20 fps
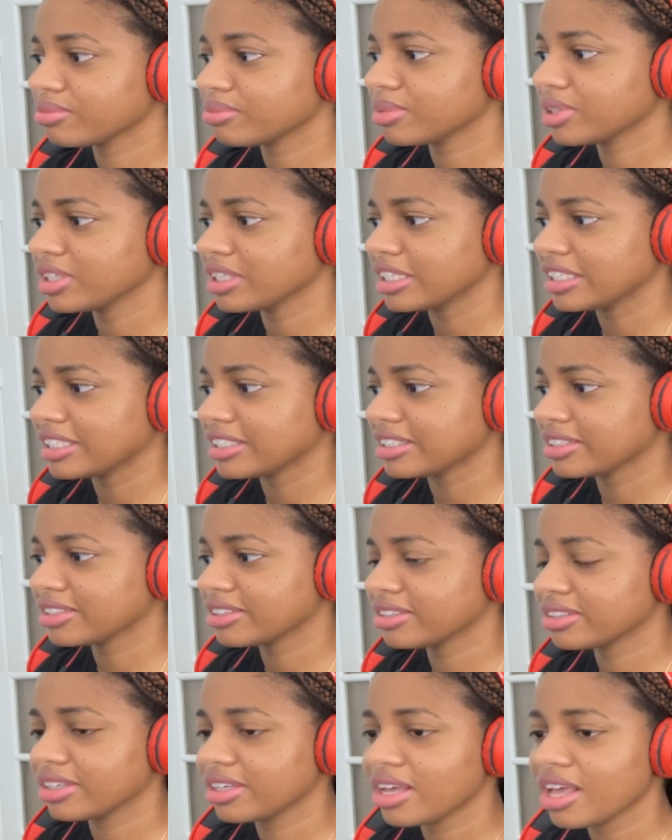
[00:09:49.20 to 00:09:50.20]

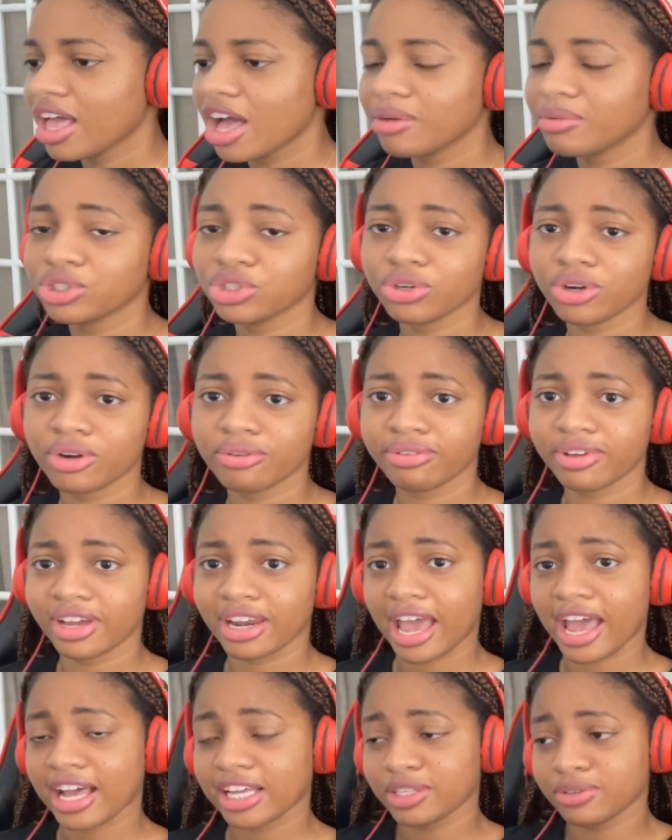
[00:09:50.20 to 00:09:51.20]
Means. I'm sure if he had
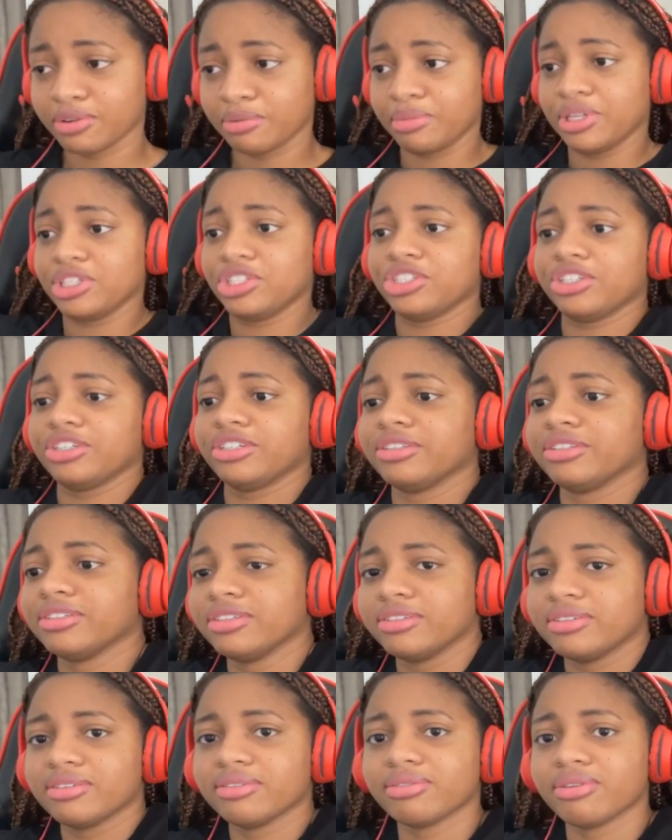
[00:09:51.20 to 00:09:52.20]
asked permission
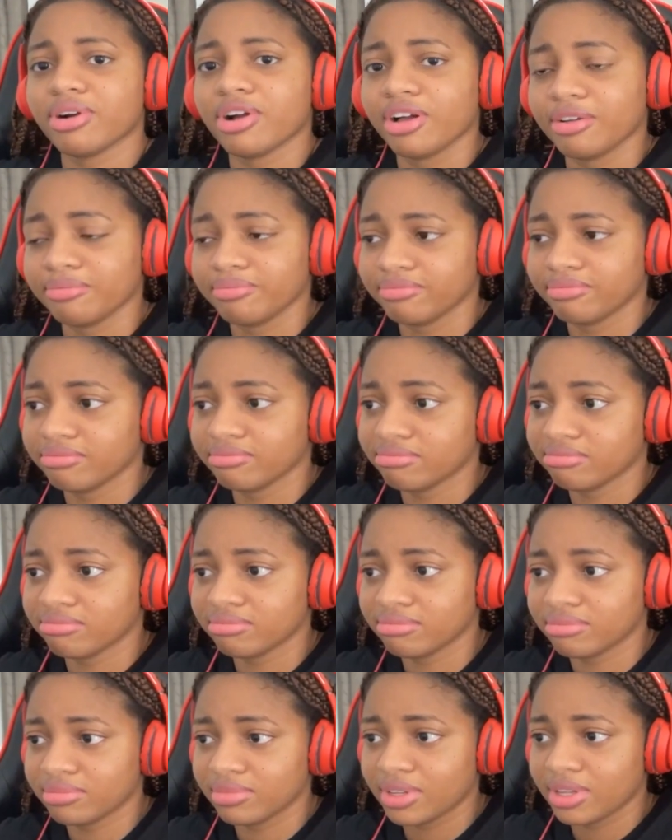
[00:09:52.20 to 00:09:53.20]
from
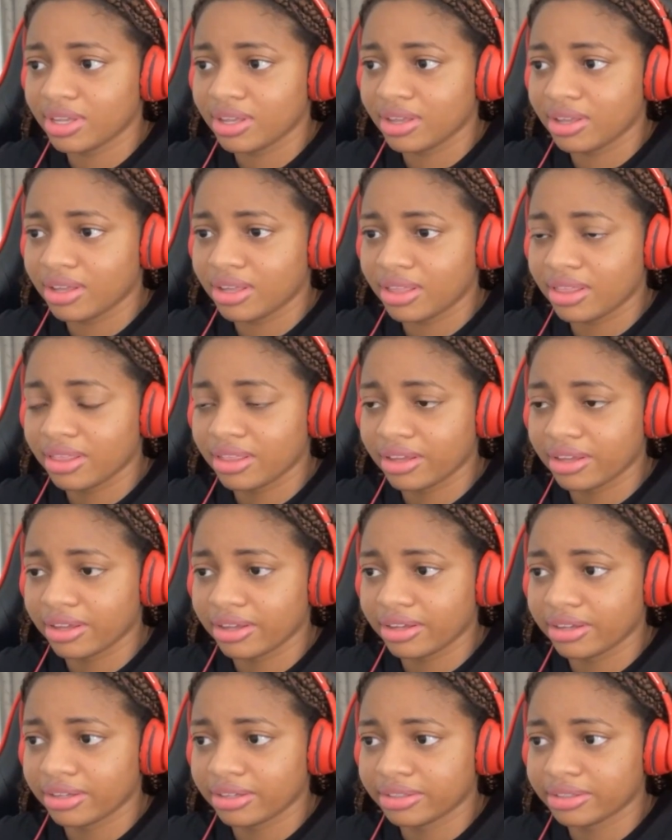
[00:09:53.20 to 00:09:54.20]

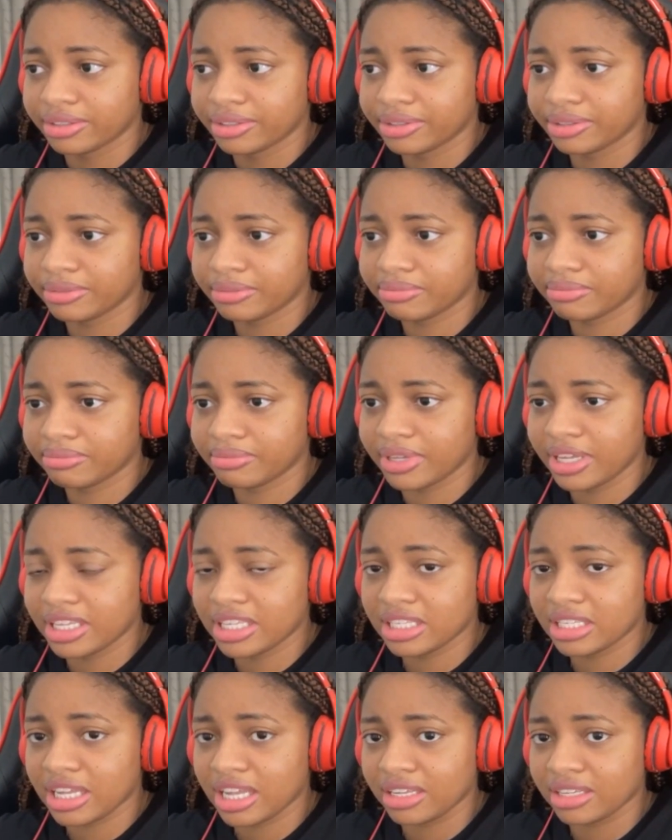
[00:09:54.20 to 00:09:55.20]
the
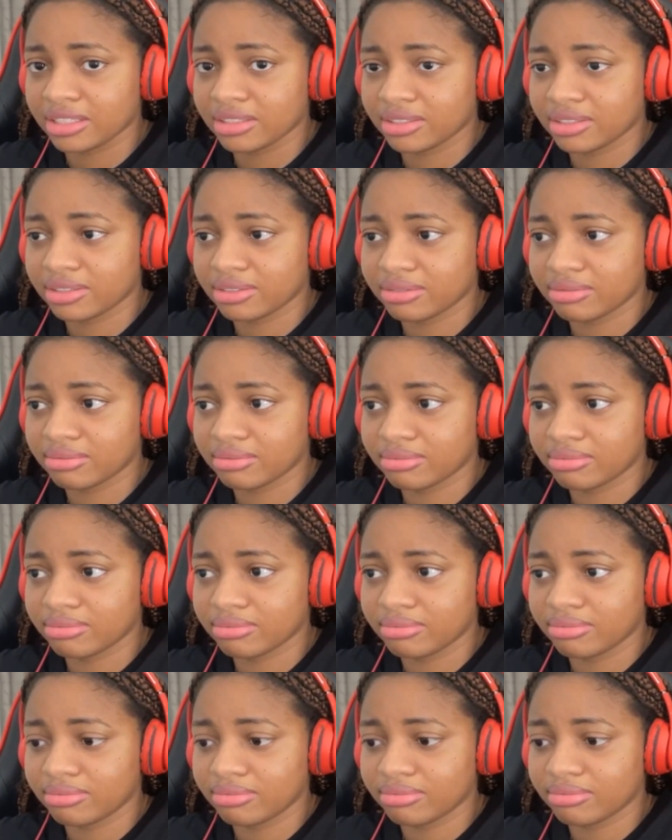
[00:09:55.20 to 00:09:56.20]
estate,
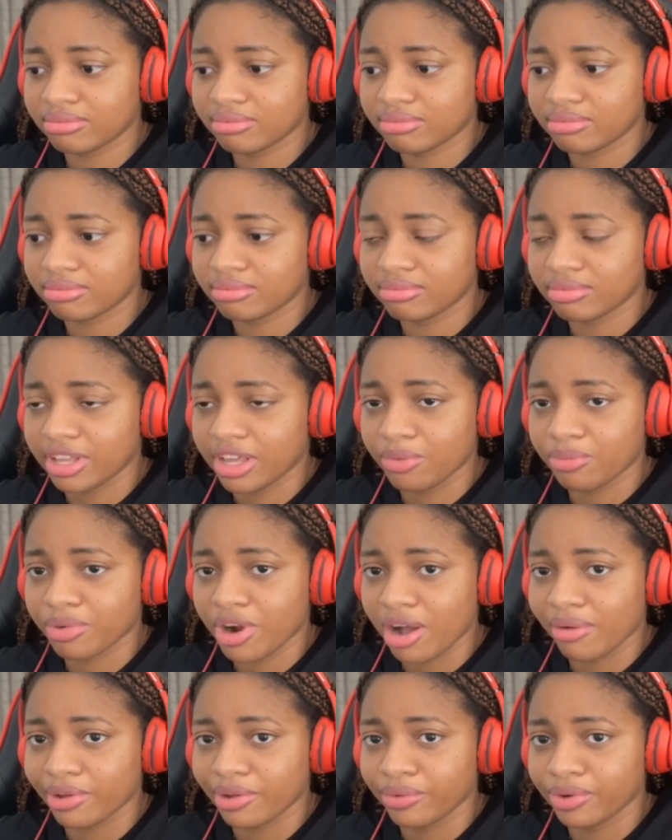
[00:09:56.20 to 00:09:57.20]
they
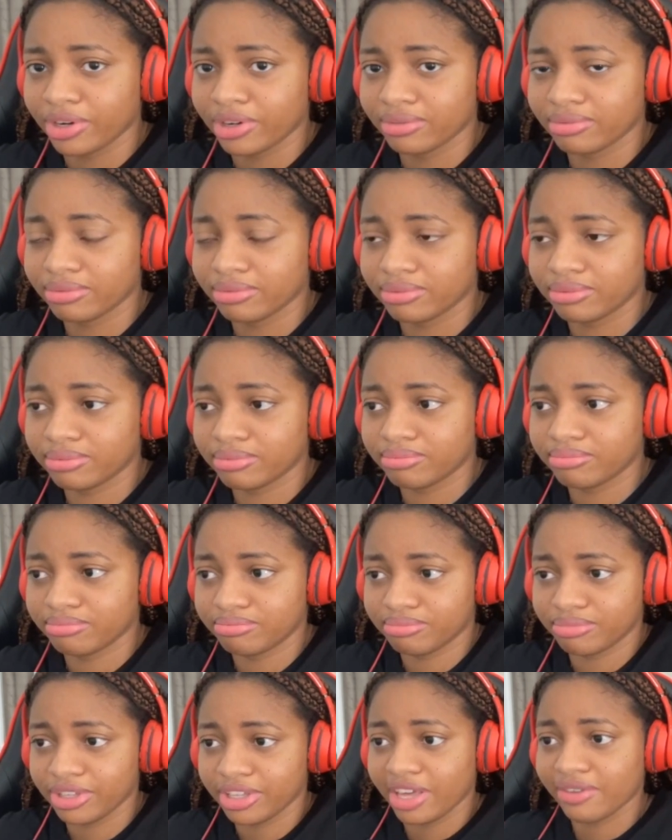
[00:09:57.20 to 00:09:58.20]
probably would have
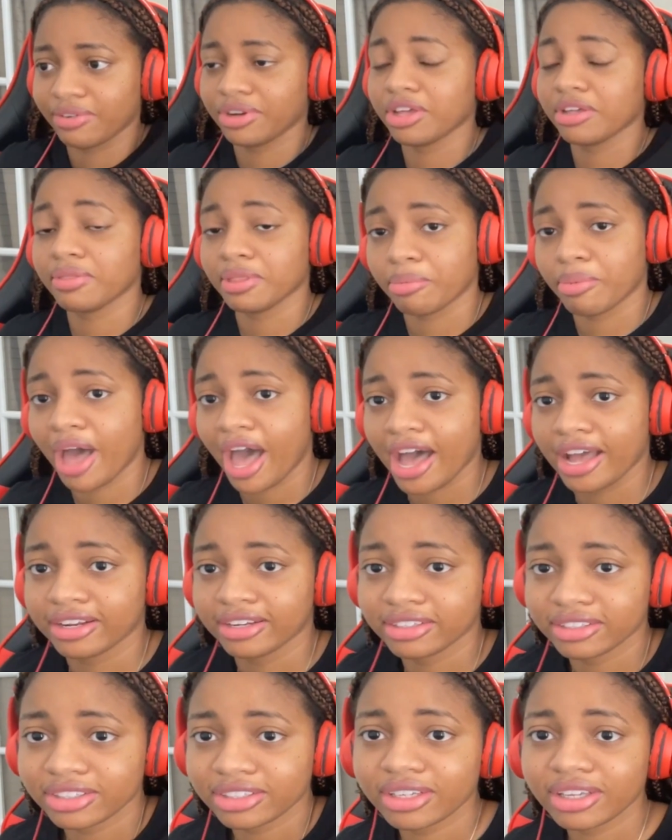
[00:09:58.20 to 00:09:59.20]
given him the
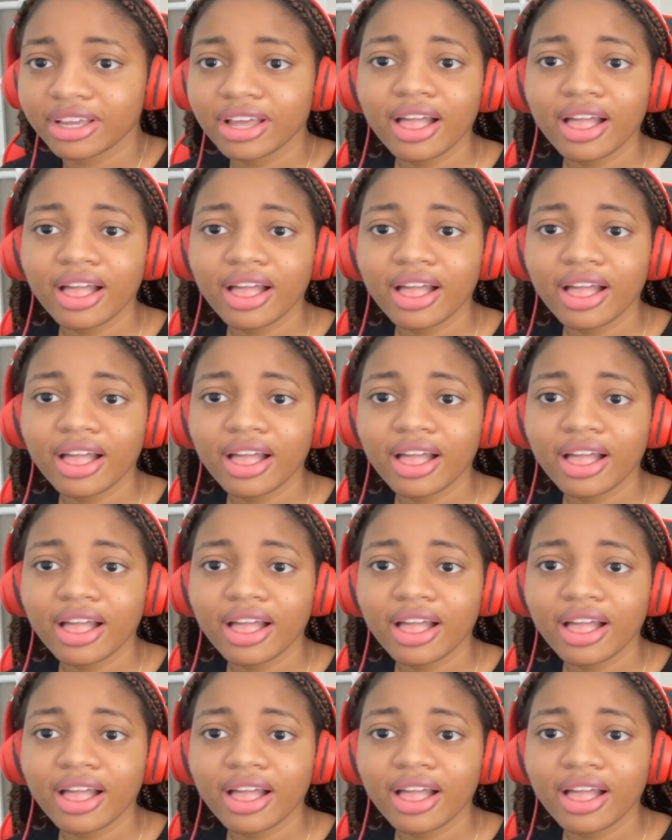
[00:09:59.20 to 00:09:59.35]
patent.